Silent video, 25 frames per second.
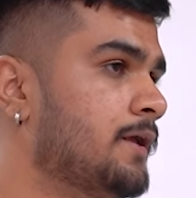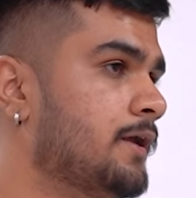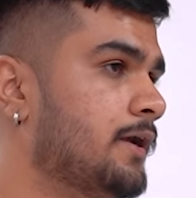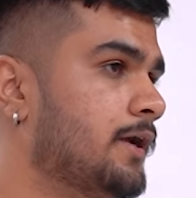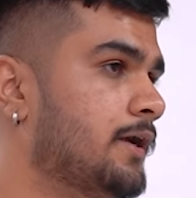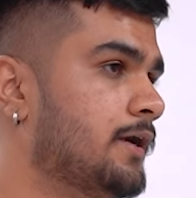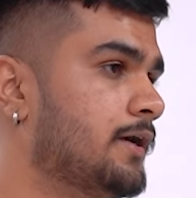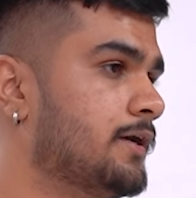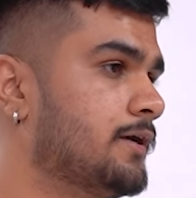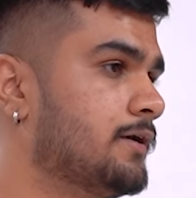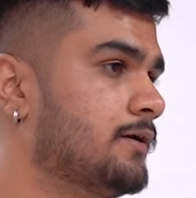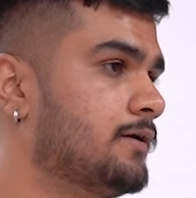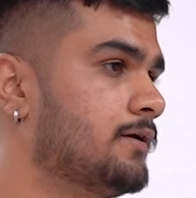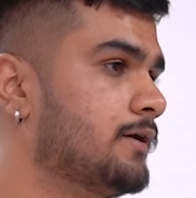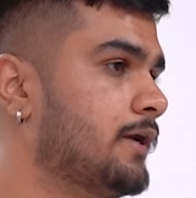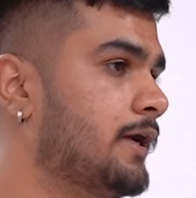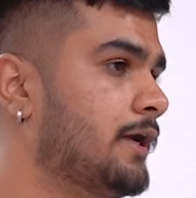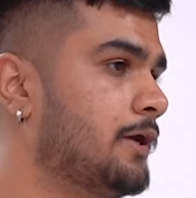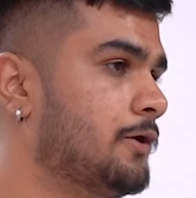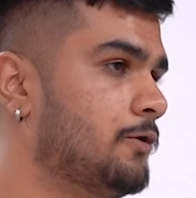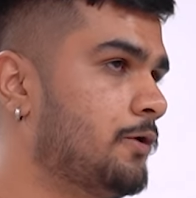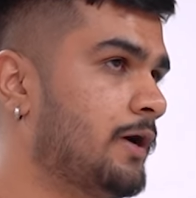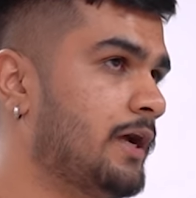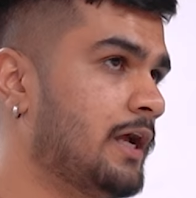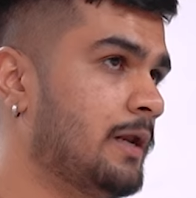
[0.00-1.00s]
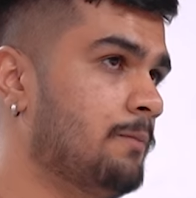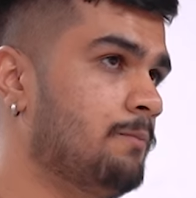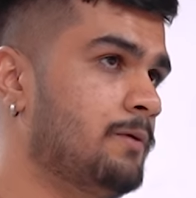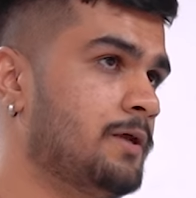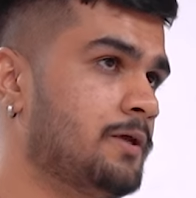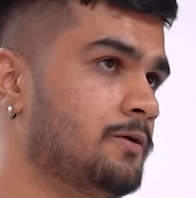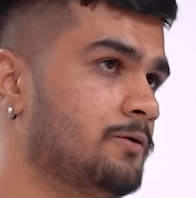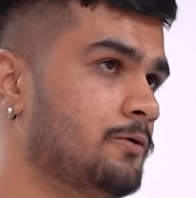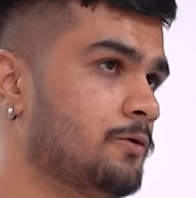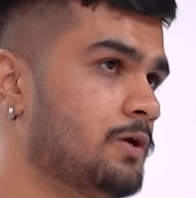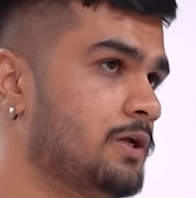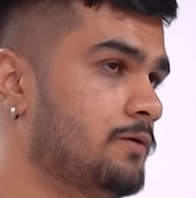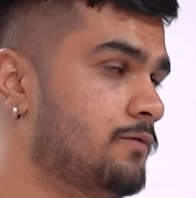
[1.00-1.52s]
and I know I'll be
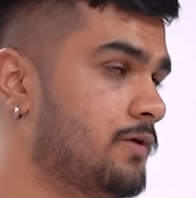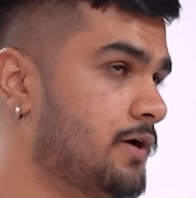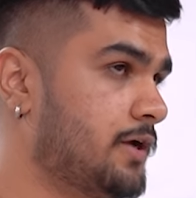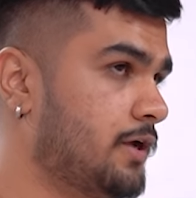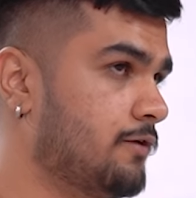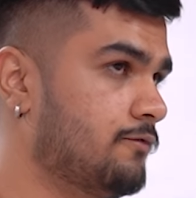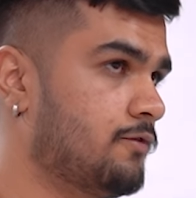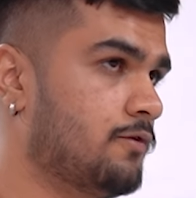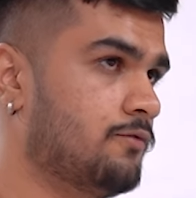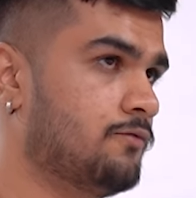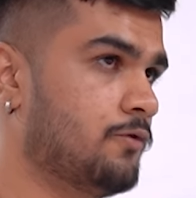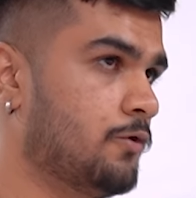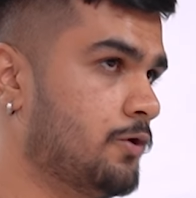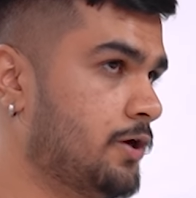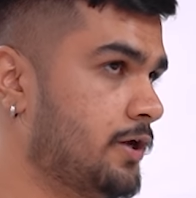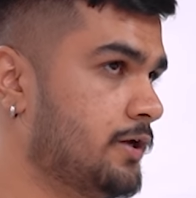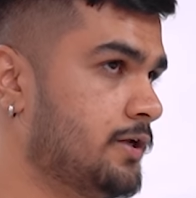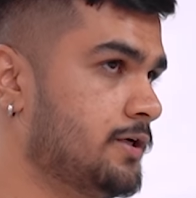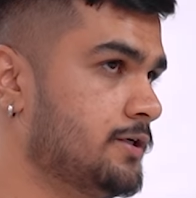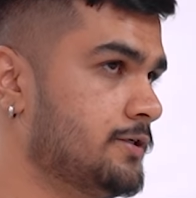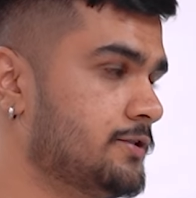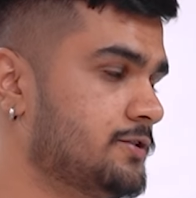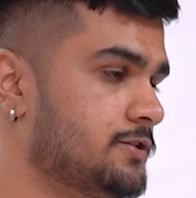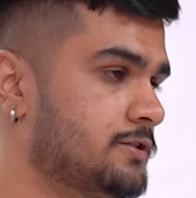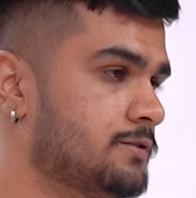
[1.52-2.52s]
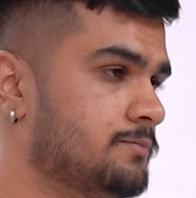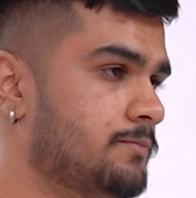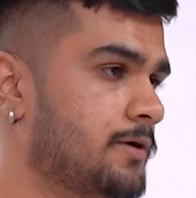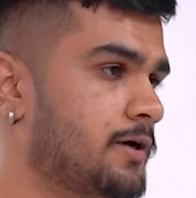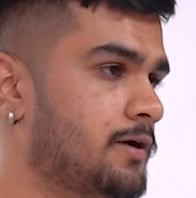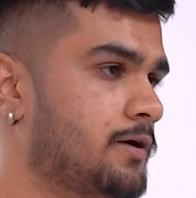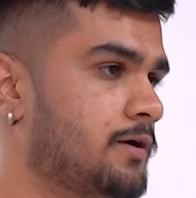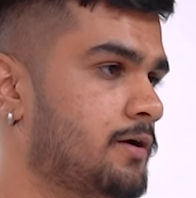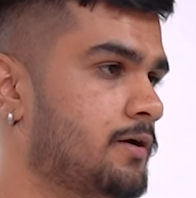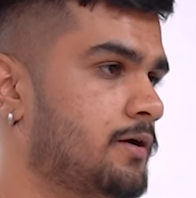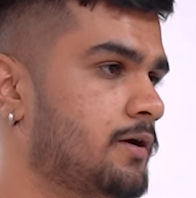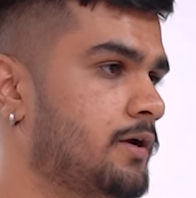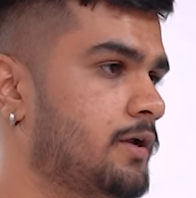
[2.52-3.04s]
only working for 14 years,
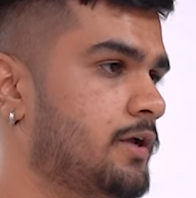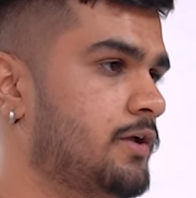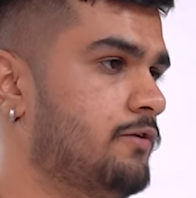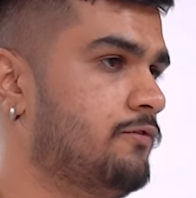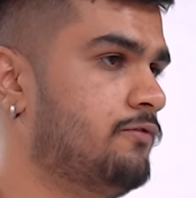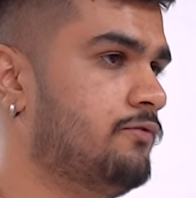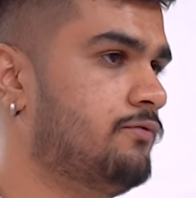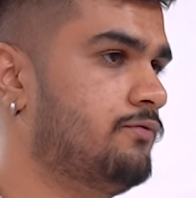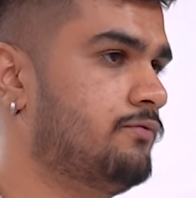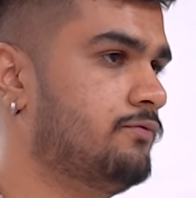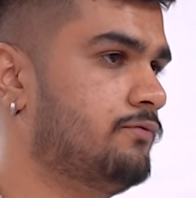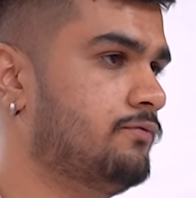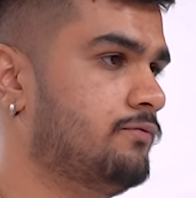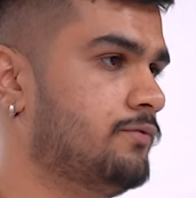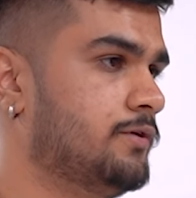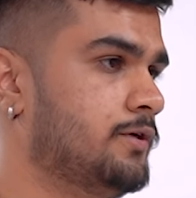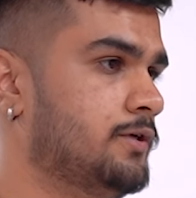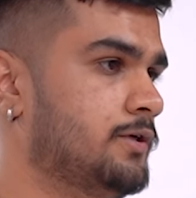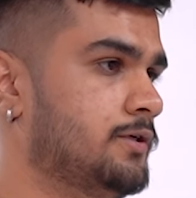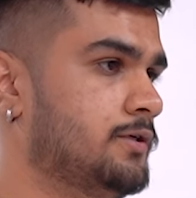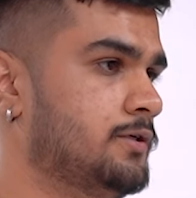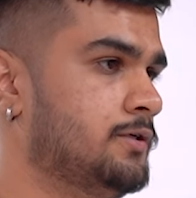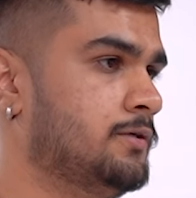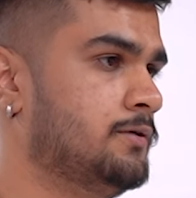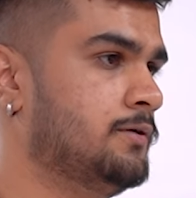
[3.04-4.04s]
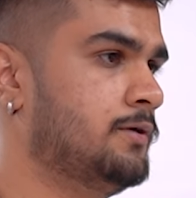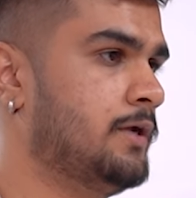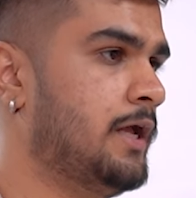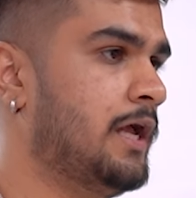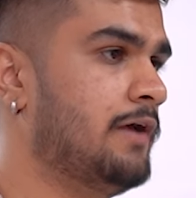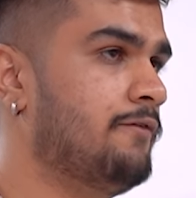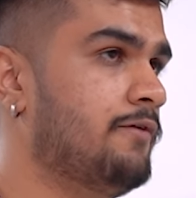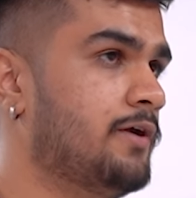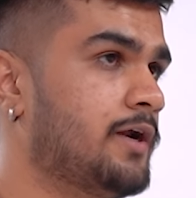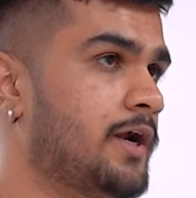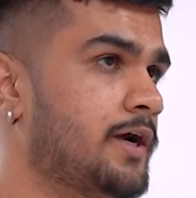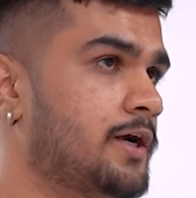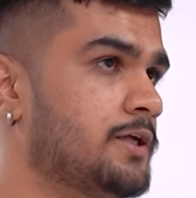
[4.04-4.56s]
but if I
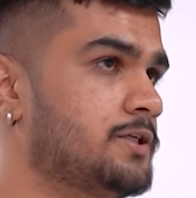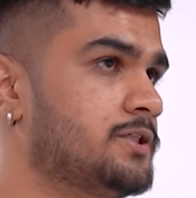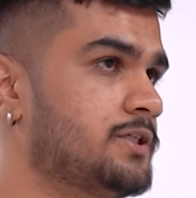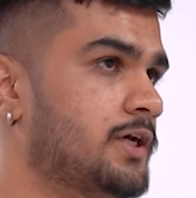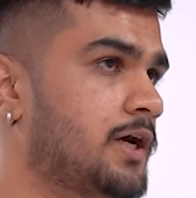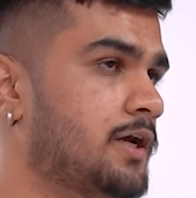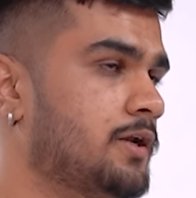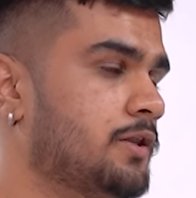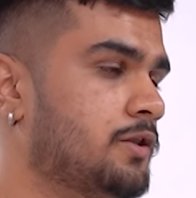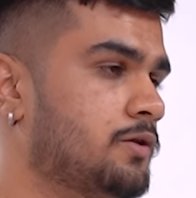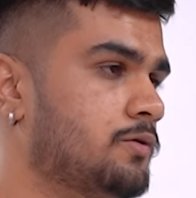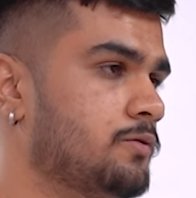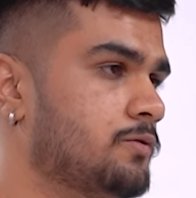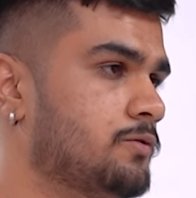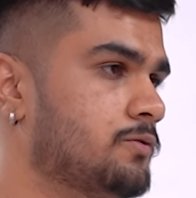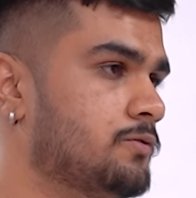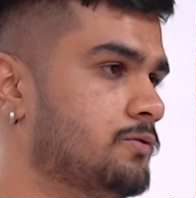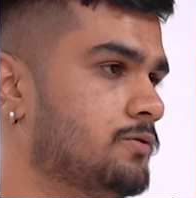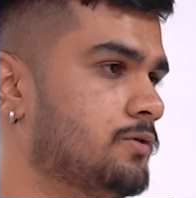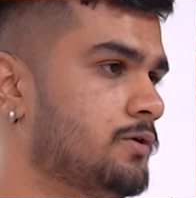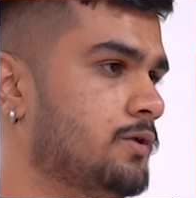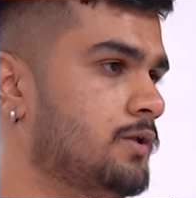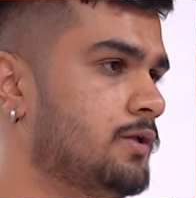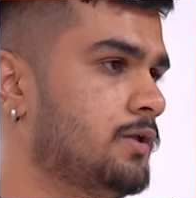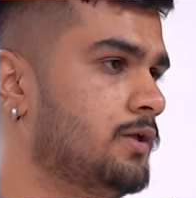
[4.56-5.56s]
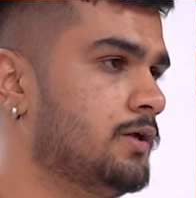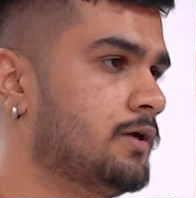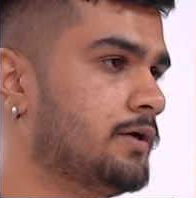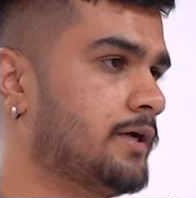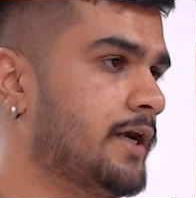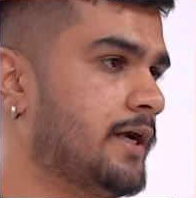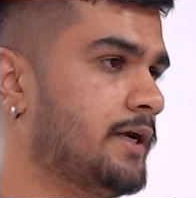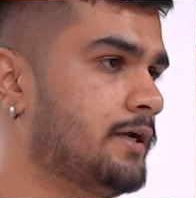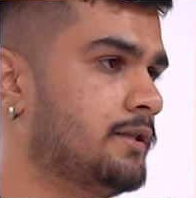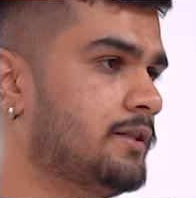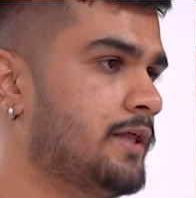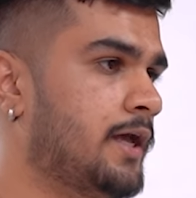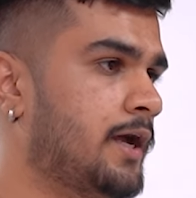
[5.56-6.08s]
ever get a chance to
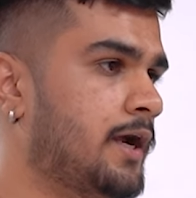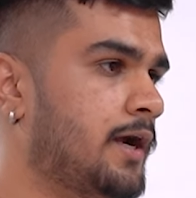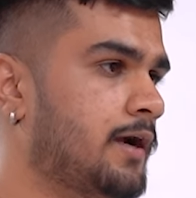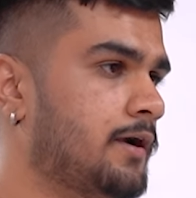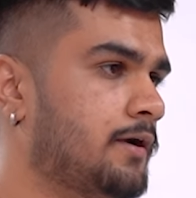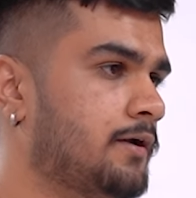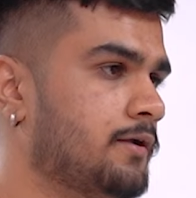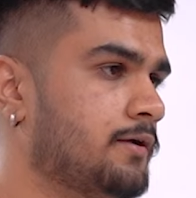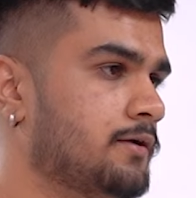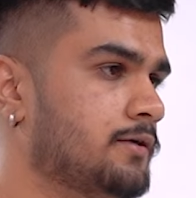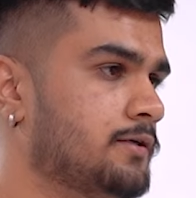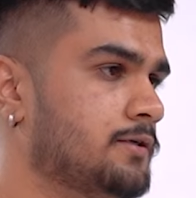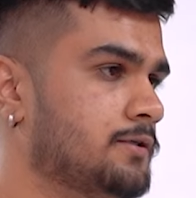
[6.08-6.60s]
get that